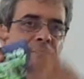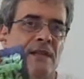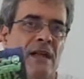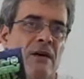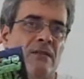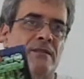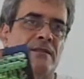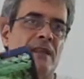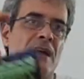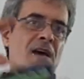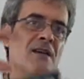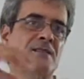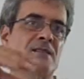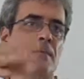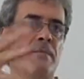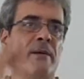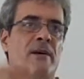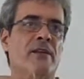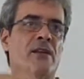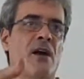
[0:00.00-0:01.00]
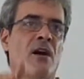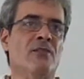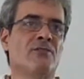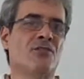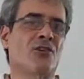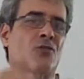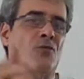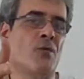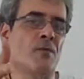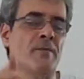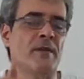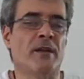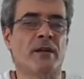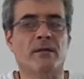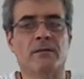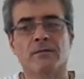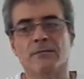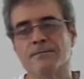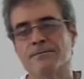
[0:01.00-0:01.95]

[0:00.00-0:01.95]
Now that's a body hunter criminal.